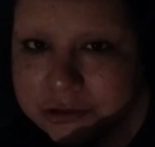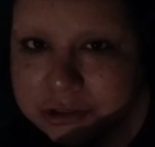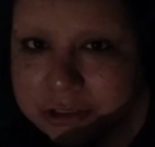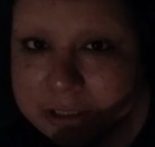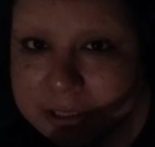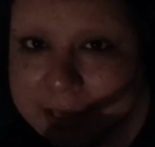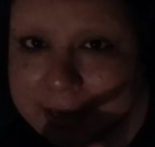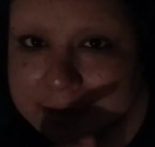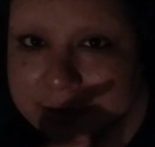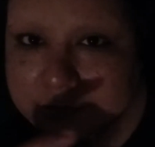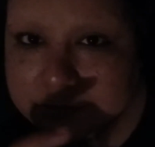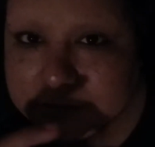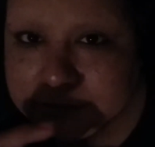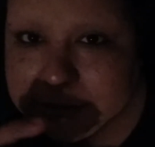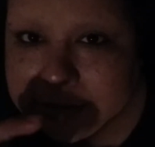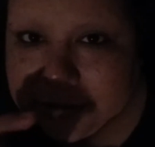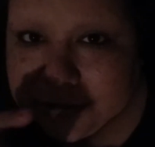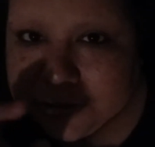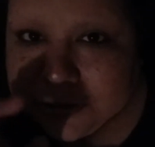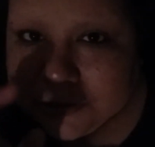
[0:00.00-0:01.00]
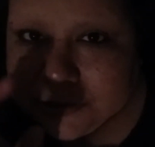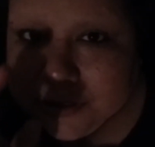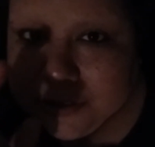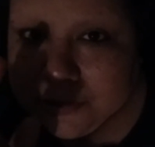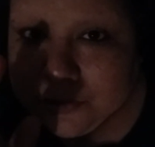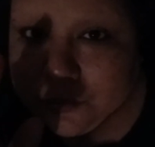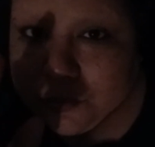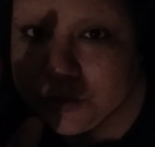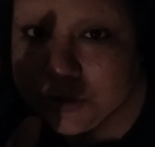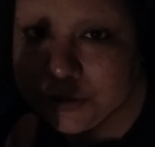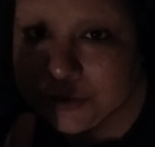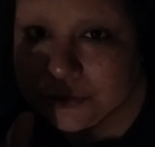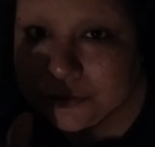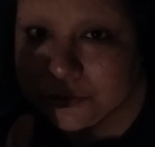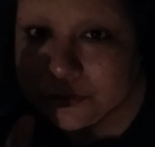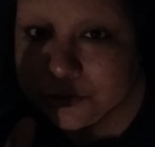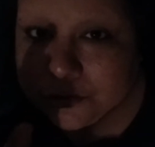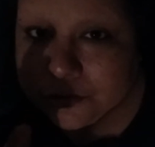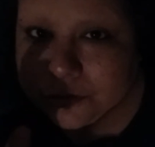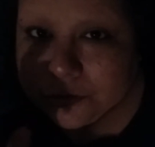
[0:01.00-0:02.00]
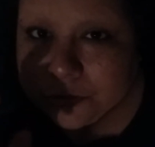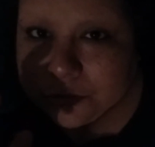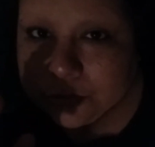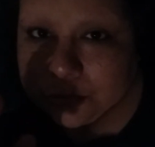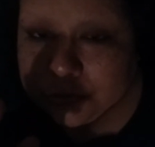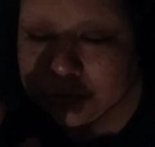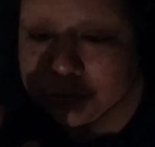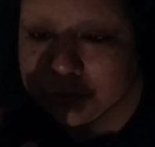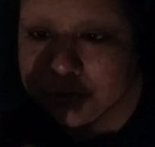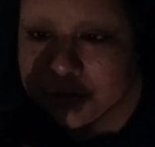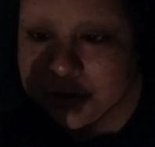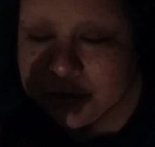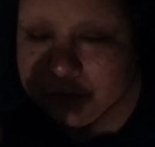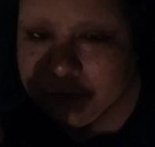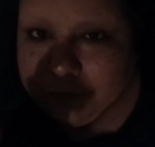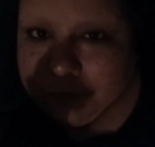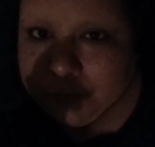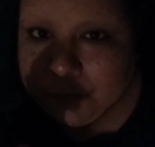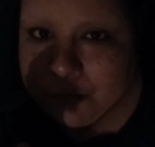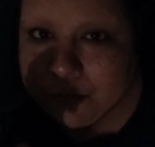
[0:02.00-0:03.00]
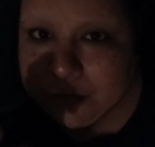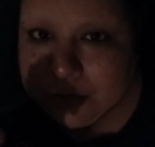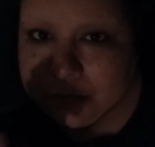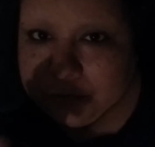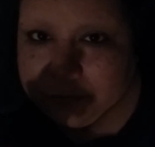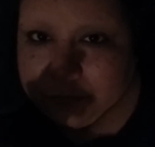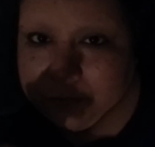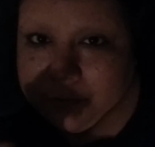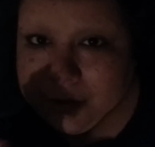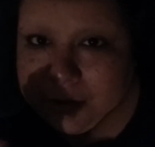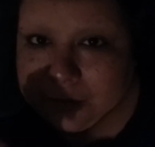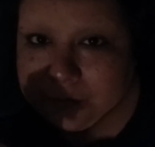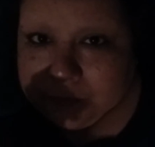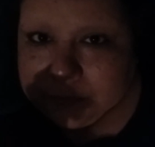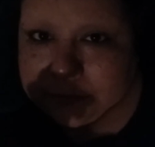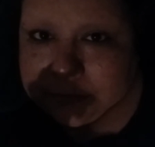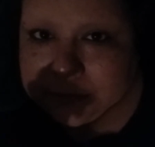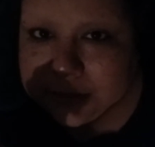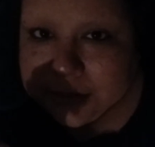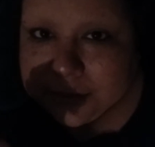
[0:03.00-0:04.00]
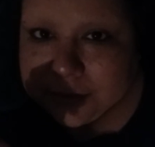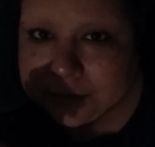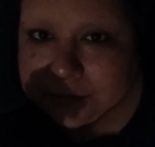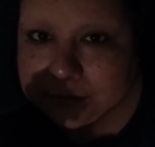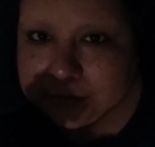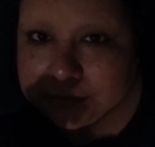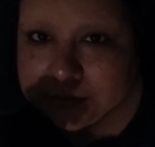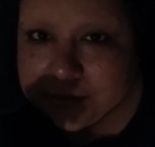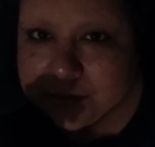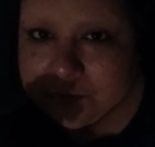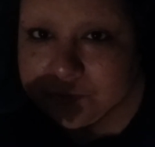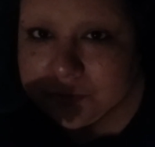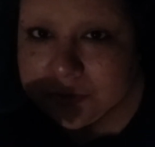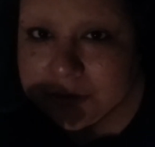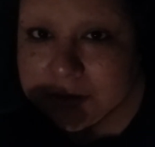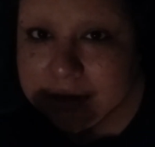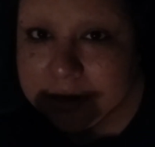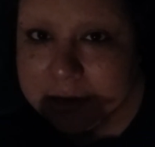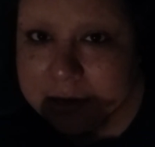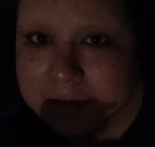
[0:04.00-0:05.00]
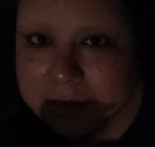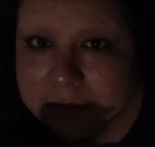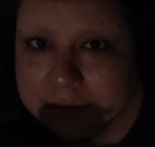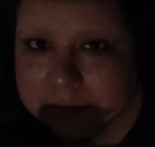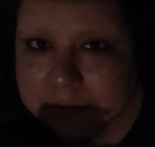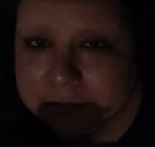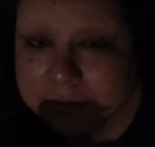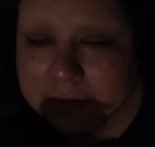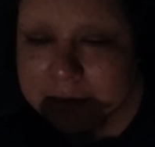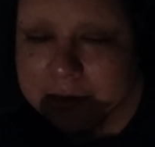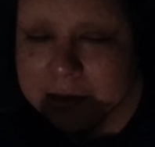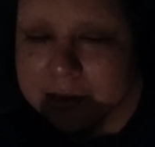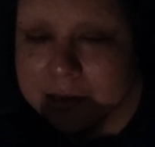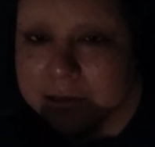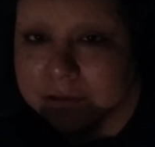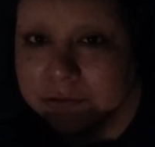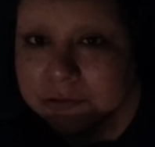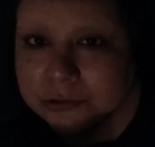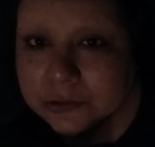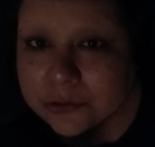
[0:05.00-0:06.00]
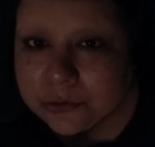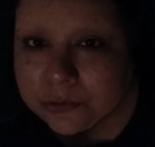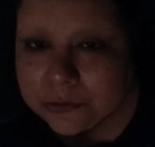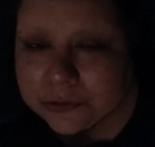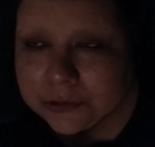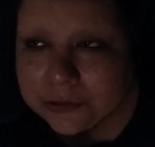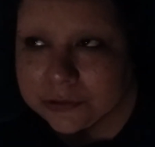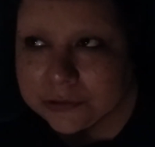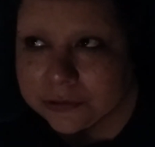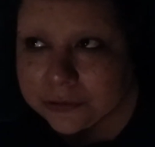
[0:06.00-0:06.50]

She counts it. She's like one, two, three, four, five, six, seven, eight. So